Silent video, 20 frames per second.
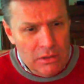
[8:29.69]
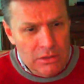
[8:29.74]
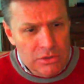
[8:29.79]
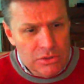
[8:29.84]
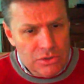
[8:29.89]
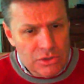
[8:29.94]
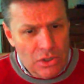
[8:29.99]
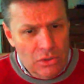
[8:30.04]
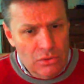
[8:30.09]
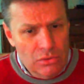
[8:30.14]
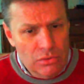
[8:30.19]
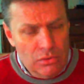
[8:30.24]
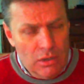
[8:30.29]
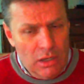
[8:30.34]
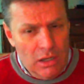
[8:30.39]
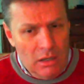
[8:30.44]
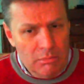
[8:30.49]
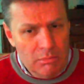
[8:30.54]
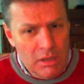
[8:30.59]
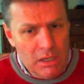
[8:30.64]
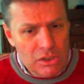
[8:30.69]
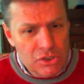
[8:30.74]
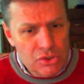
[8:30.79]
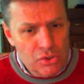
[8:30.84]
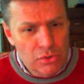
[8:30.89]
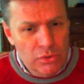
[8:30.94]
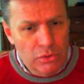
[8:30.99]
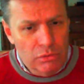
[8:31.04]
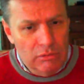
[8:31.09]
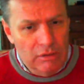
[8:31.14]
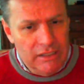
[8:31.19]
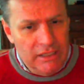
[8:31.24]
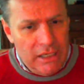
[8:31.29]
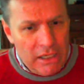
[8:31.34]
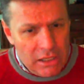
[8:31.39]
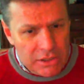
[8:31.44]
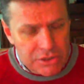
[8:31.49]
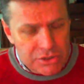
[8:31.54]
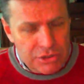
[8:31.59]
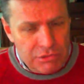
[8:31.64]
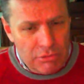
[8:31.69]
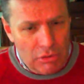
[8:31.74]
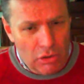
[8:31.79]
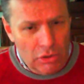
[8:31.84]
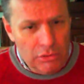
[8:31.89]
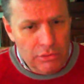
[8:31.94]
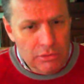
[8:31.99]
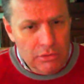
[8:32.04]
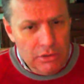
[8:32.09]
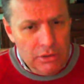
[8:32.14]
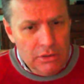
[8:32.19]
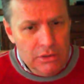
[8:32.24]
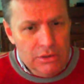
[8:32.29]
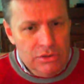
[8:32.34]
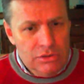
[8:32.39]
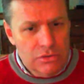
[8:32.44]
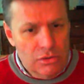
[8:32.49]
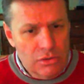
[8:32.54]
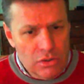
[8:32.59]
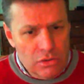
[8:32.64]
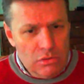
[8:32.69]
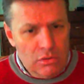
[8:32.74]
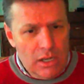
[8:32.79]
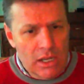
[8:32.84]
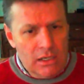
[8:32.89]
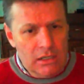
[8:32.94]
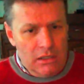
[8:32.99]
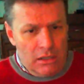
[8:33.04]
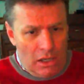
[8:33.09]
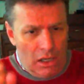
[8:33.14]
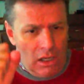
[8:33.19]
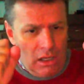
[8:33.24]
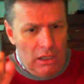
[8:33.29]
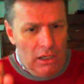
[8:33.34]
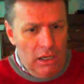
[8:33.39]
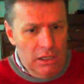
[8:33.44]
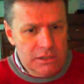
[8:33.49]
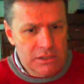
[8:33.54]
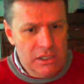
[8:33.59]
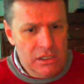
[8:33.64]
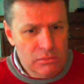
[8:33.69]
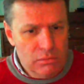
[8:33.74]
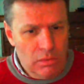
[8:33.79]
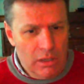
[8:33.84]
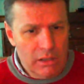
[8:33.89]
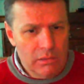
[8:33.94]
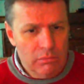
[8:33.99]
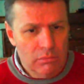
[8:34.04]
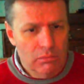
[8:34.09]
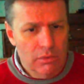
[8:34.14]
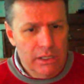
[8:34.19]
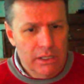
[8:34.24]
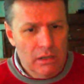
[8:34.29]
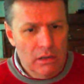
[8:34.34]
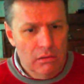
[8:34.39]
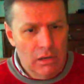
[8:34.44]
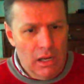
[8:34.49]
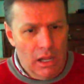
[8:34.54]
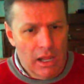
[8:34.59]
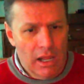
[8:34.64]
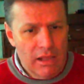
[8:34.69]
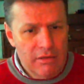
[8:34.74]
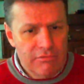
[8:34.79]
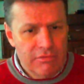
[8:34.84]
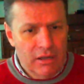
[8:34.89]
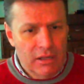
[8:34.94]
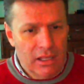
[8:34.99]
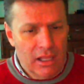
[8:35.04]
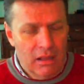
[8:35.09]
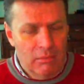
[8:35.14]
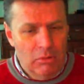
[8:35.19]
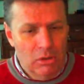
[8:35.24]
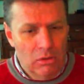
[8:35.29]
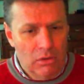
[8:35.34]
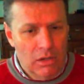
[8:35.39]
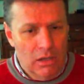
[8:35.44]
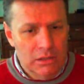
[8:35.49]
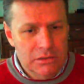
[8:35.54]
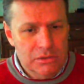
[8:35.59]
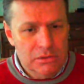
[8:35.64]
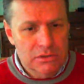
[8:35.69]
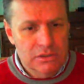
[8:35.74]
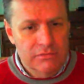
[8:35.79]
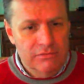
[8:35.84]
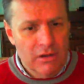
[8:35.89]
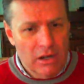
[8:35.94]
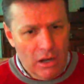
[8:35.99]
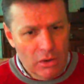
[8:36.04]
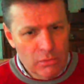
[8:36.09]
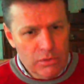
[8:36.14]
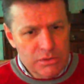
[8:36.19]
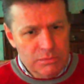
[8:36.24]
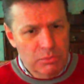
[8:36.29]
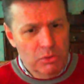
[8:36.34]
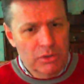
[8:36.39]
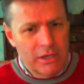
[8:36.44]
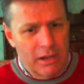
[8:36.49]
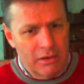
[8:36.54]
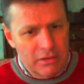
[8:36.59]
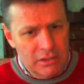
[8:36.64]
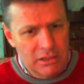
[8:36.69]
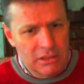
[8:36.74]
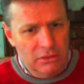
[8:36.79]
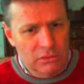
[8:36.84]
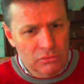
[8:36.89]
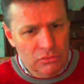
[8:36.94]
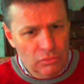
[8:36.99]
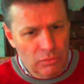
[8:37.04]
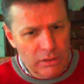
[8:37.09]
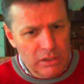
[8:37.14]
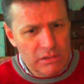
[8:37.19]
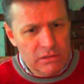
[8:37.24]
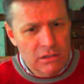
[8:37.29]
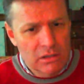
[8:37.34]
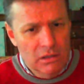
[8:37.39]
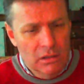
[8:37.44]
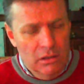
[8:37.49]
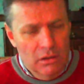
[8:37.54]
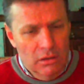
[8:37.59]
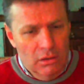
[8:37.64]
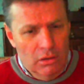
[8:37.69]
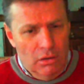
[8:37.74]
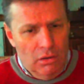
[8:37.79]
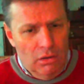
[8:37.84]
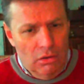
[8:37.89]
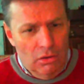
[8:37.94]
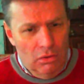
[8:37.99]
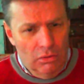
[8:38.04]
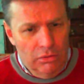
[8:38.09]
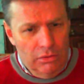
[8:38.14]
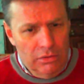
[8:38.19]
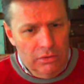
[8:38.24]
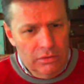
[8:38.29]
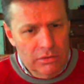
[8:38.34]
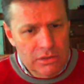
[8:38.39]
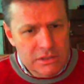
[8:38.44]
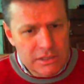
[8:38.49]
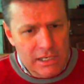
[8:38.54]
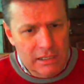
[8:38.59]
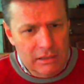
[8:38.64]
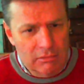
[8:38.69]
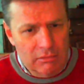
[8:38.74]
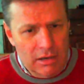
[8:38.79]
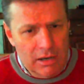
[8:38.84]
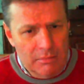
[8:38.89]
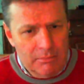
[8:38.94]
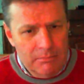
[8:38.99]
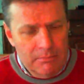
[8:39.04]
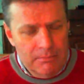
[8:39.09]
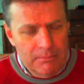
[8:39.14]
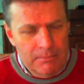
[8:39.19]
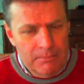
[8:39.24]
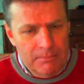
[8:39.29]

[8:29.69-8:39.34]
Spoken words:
So make sure your alerts are on so that you get alerted when we go live at Camelot Castle TV. I always put out a little tweet on the Telegram.